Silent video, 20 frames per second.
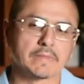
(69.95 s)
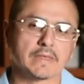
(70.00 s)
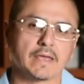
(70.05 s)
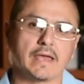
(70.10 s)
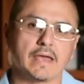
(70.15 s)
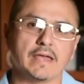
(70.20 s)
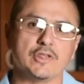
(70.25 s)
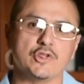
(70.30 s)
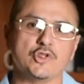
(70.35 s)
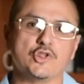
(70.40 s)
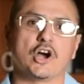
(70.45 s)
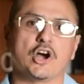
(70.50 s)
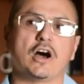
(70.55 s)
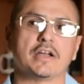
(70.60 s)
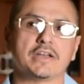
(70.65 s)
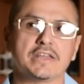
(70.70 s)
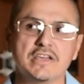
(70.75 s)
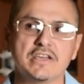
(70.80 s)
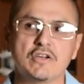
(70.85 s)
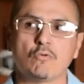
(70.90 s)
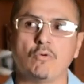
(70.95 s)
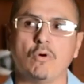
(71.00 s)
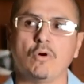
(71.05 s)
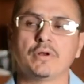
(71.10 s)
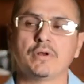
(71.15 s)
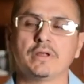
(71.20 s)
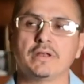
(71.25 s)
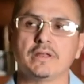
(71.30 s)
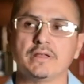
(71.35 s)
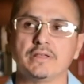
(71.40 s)
And John, he
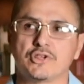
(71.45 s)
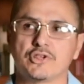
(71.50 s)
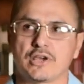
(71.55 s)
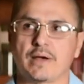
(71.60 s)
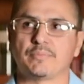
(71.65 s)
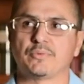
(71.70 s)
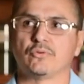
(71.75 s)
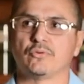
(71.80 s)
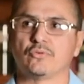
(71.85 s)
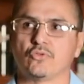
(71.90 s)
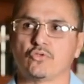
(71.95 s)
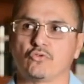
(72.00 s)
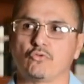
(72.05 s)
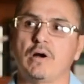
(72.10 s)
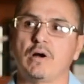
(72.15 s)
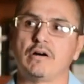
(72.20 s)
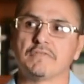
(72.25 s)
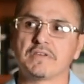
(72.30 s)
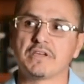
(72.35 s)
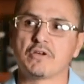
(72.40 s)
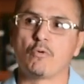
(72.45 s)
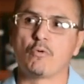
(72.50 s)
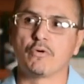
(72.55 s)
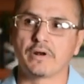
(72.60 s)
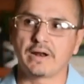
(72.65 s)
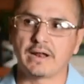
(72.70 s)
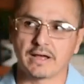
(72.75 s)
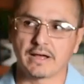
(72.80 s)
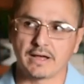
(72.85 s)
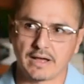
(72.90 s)
quoted in chapter 12, he
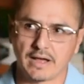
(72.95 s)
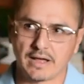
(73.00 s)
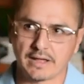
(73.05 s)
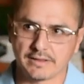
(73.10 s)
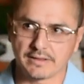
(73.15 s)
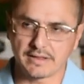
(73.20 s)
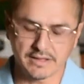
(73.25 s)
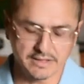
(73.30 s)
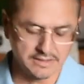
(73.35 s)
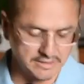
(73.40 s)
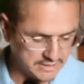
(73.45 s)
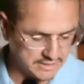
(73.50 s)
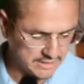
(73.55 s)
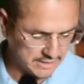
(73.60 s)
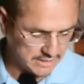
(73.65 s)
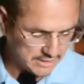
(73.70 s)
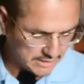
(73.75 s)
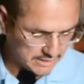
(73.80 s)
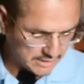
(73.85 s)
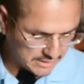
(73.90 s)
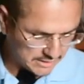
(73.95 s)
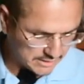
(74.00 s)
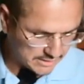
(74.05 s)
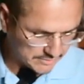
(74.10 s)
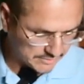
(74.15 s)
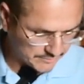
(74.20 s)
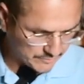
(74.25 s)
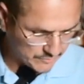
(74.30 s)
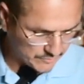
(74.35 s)
quoted Isaiah a